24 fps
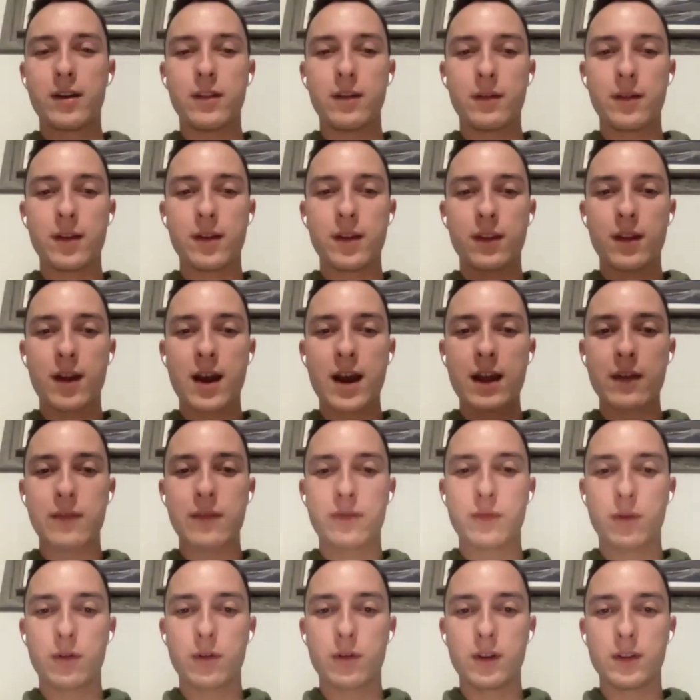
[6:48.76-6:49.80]
in the high
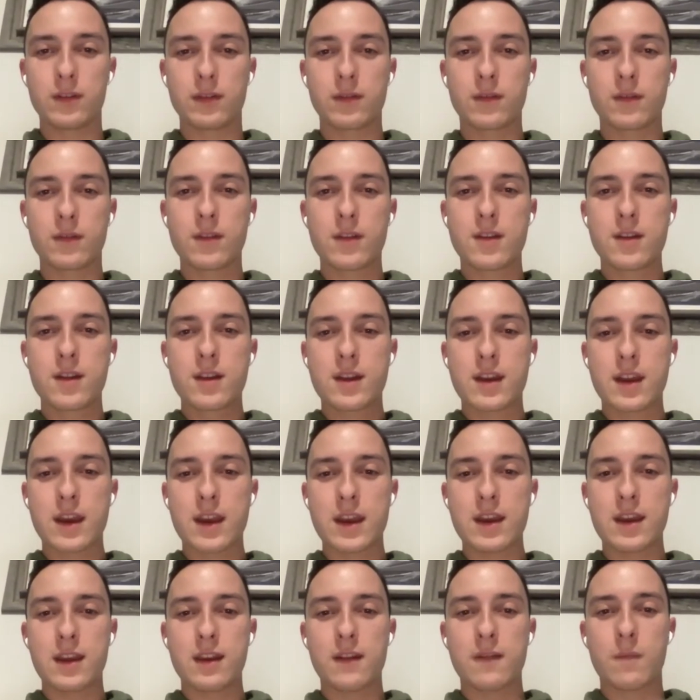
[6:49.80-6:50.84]
40s.
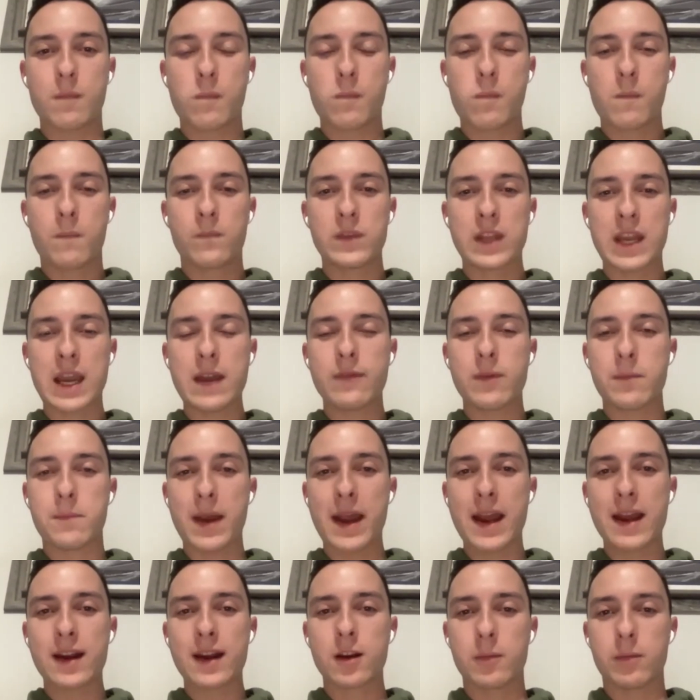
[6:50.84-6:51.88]
And to have a
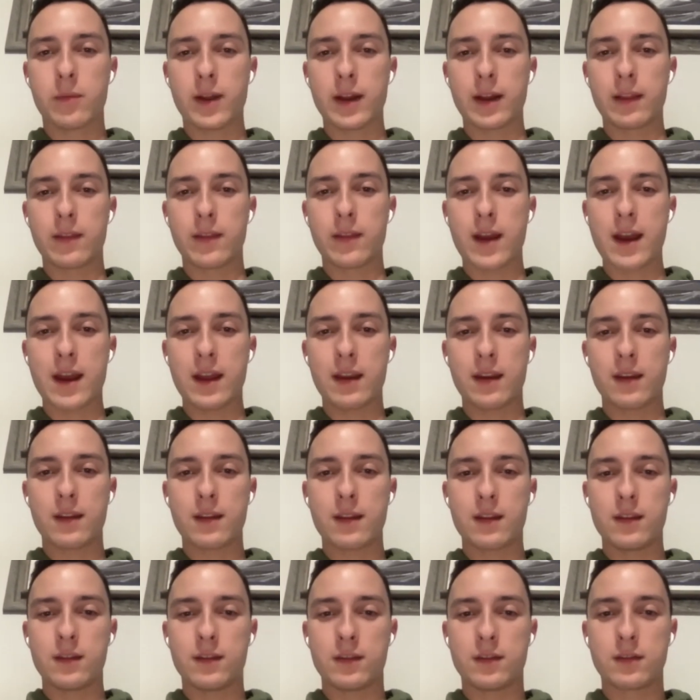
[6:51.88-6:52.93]
backup like that
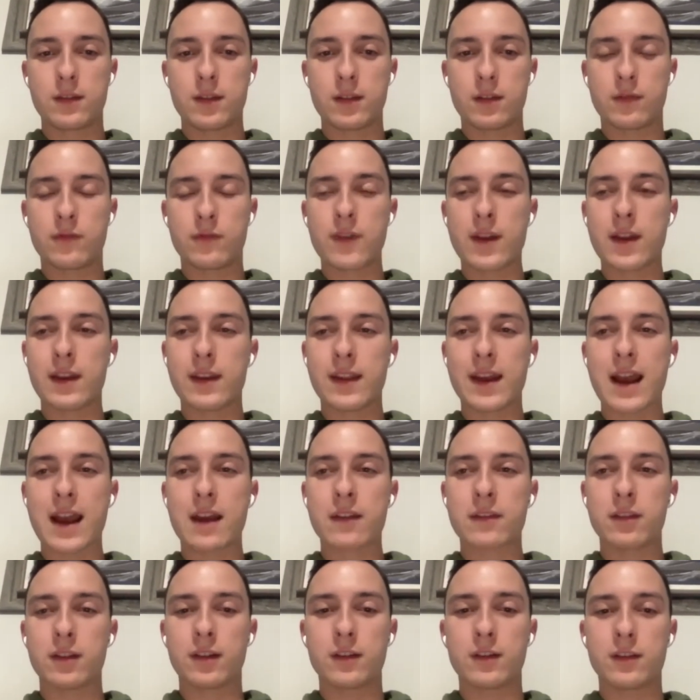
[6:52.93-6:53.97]
is
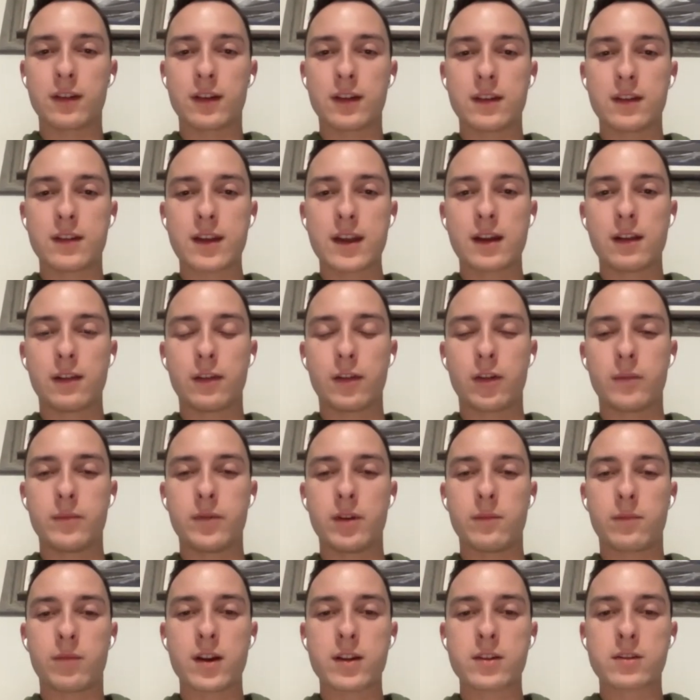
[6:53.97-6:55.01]
fantastic, because it can take a little
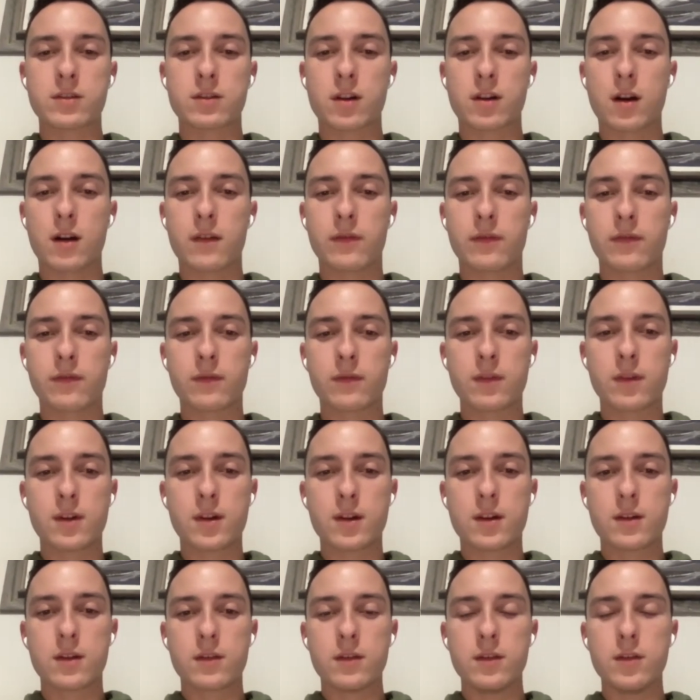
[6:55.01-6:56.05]
bit of pressure off
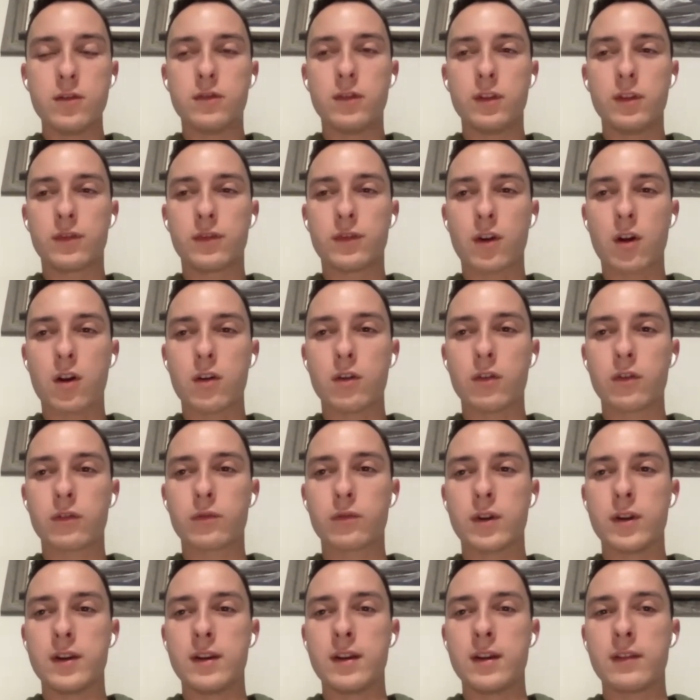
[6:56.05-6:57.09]
UC Saros
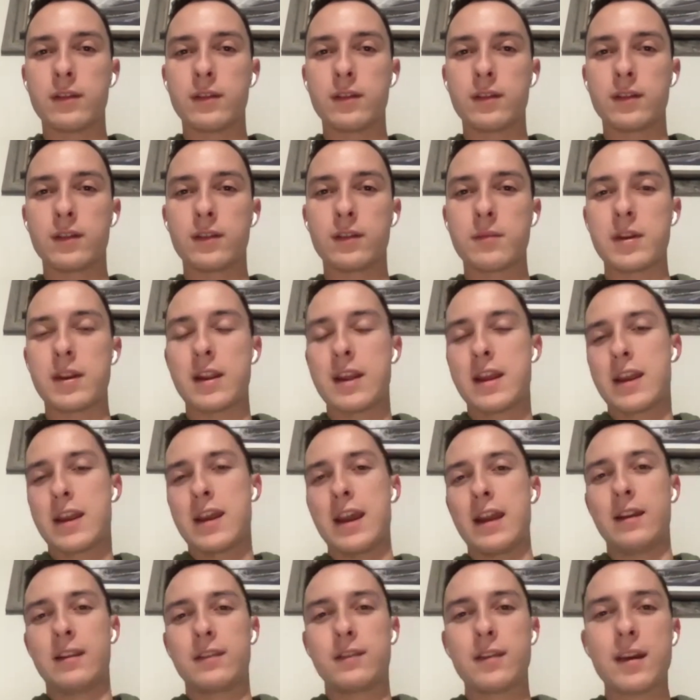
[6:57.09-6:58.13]
where he doesn't. Because
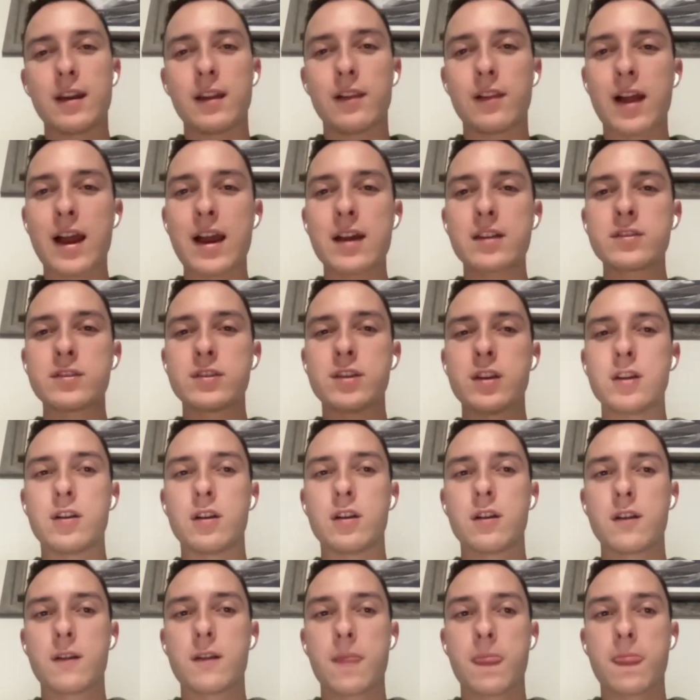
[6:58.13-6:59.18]
hate to say it, last
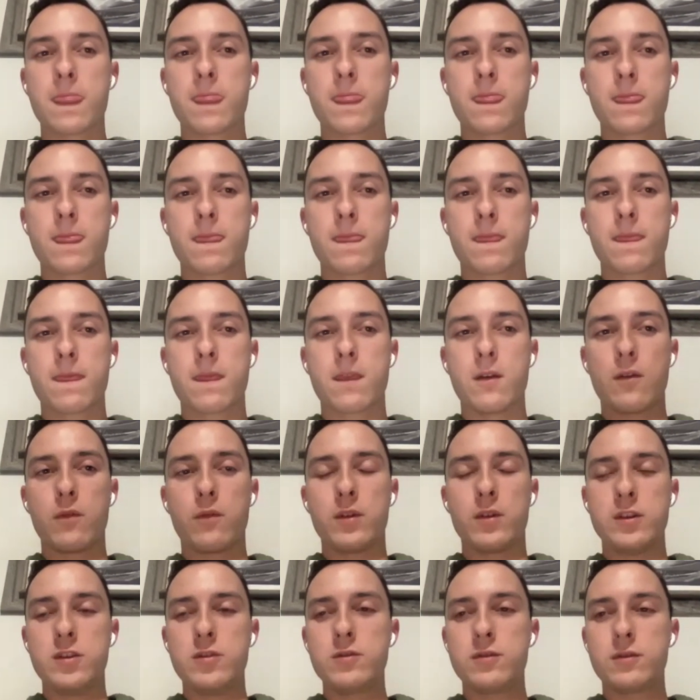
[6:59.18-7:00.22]
year
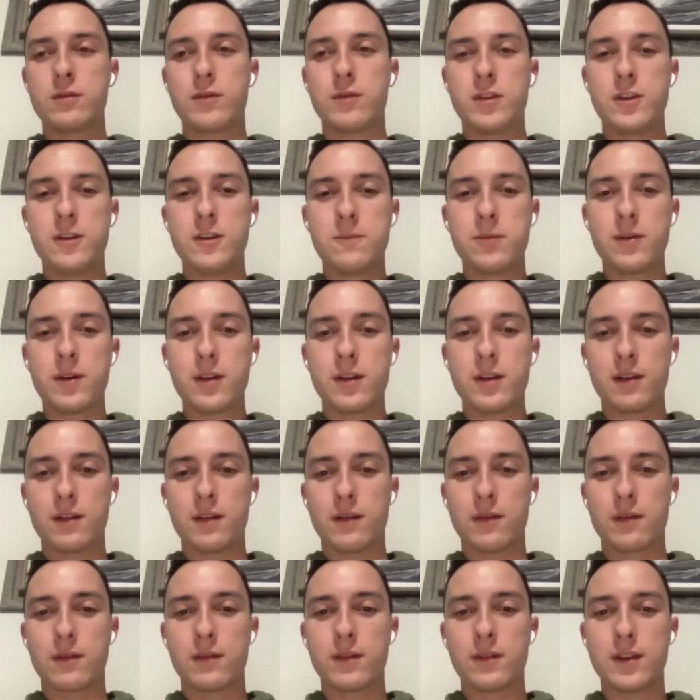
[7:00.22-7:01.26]
when you put
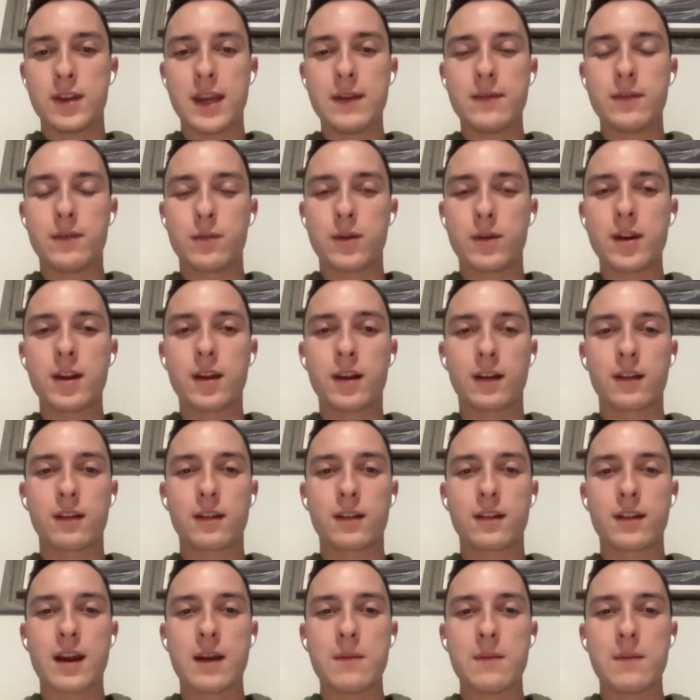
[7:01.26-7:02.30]
in David Riddick,
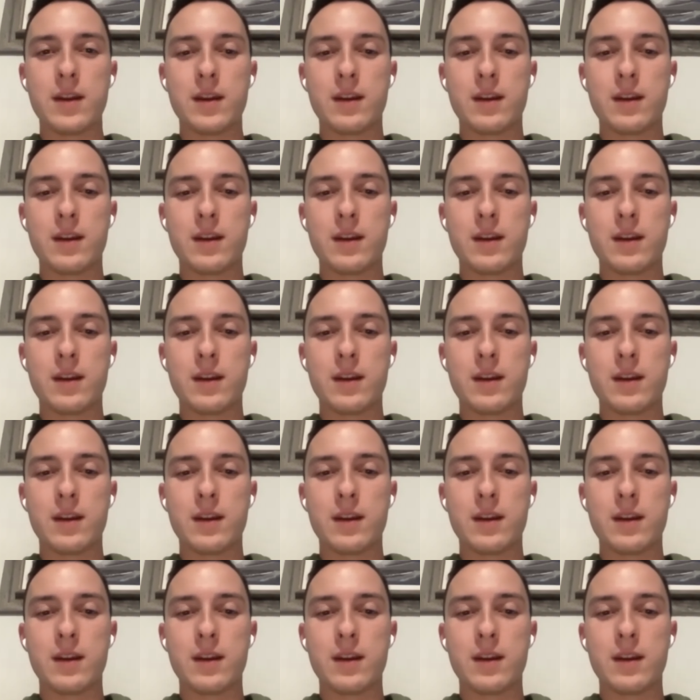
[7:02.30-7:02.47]
no,